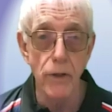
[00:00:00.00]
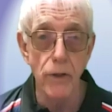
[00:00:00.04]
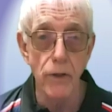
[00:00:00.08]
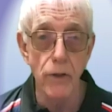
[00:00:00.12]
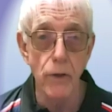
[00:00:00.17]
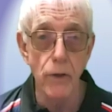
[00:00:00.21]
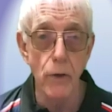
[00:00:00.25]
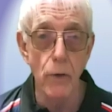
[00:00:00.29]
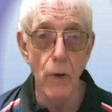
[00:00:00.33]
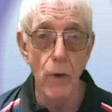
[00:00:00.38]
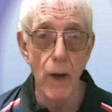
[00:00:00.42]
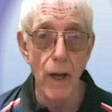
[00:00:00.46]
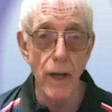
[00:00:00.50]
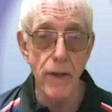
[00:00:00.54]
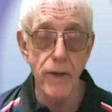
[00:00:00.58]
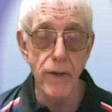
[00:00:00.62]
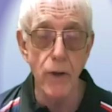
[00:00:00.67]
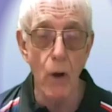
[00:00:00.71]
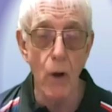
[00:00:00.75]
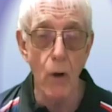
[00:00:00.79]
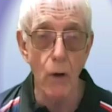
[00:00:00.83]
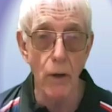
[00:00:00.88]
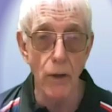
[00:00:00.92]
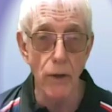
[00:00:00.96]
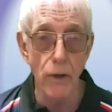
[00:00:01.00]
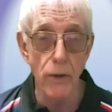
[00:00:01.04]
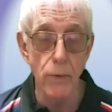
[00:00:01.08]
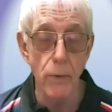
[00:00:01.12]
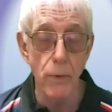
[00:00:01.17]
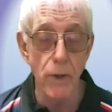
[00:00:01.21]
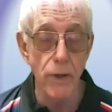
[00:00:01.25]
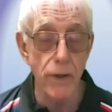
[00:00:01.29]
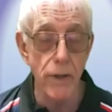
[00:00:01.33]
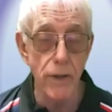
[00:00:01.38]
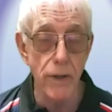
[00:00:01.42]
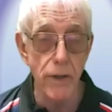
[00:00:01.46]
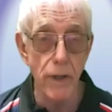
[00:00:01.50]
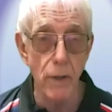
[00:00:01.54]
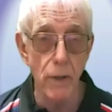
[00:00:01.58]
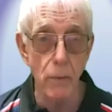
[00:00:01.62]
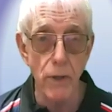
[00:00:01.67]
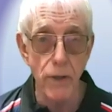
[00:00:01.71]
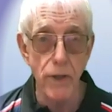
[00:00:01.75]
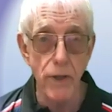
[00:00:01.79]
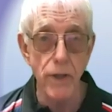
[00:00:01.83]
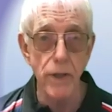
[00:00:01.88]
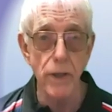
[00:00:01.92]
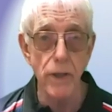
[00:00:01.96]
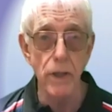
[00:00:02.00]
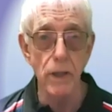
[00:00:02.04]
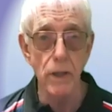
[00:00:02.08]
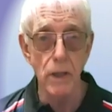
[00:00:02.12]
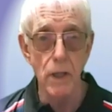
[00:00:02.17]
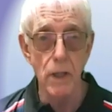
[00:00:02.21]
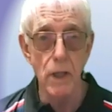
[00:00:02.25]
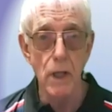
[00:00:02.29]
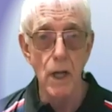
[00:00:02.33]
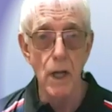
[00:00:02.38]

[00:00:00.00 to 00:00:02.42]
US dollars, which is a